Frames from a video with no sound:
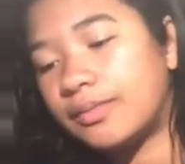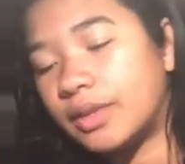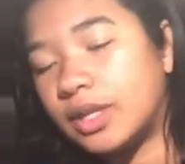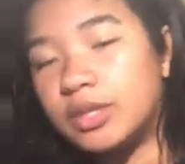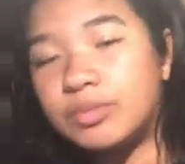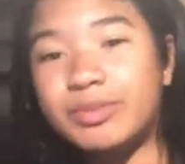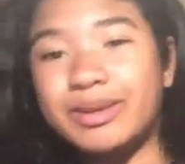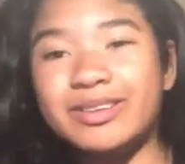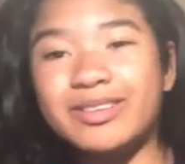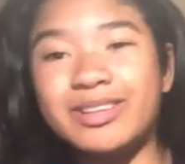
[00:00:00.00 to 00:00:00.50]

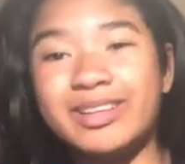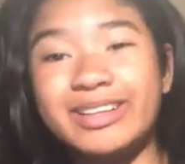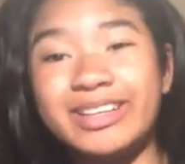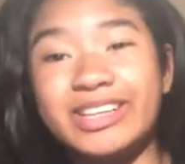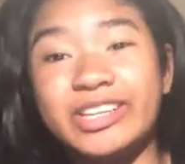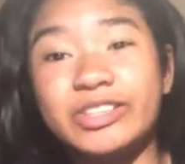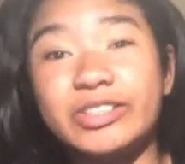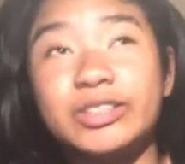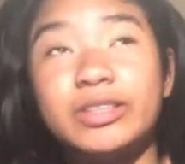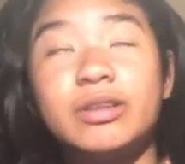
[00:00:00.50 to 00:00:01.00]
It's
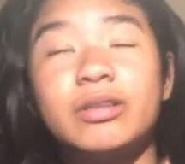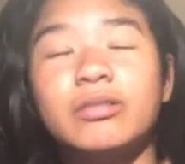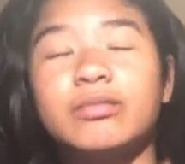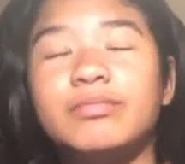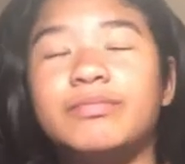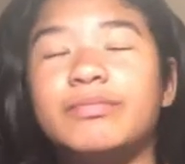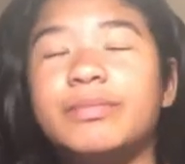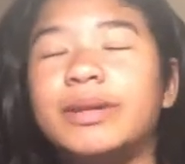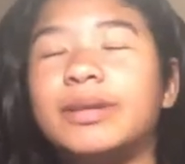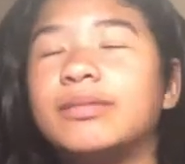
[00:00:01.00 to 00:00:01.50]
basically,
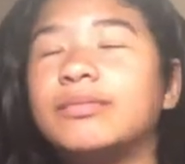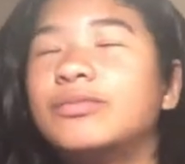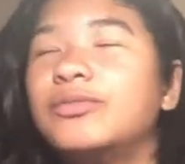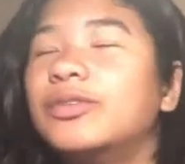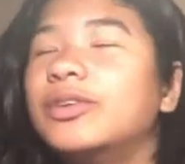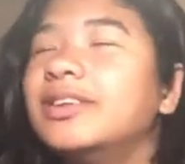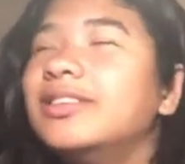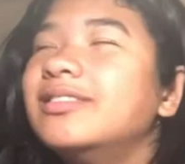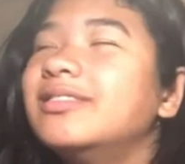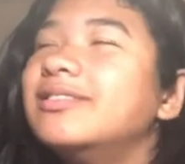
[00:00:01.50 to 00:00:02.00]

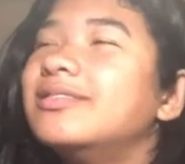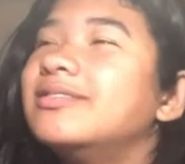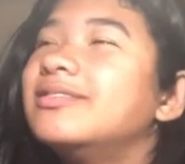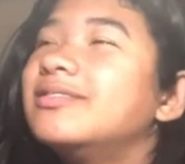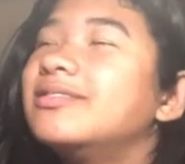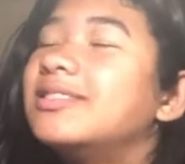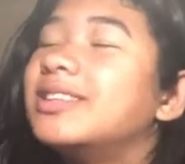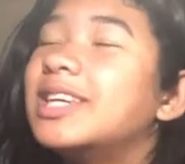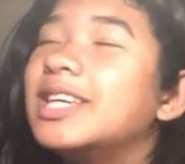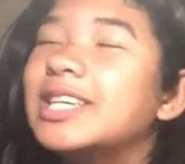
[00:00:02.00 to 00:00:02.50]
what?
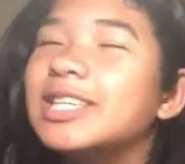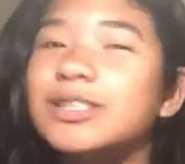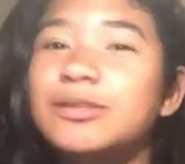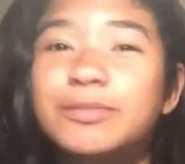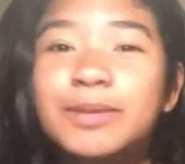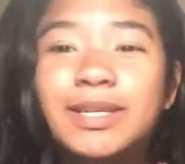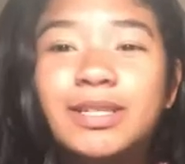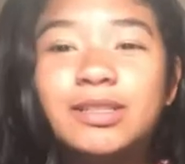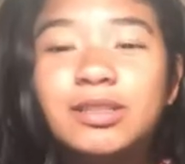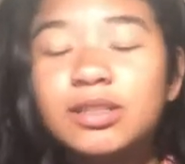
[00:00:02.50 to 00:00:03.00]
It's
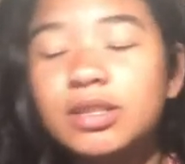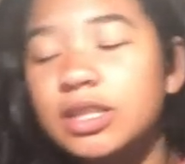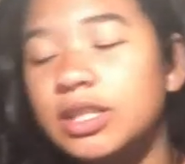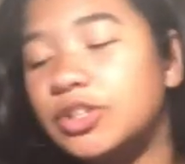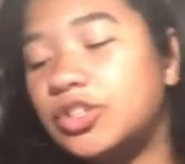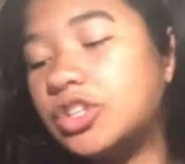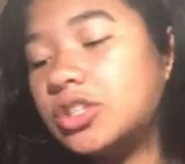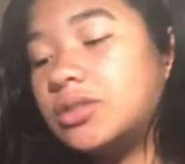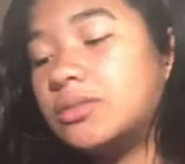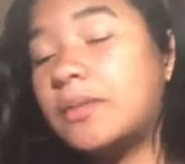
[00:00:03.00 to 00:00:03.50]
basically
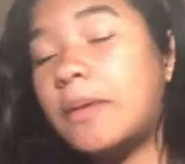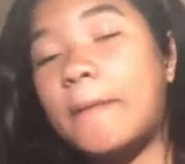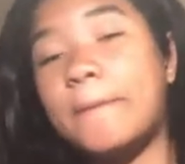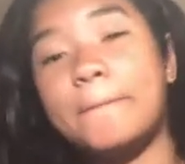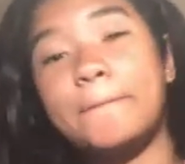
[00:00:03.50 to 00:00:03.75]
just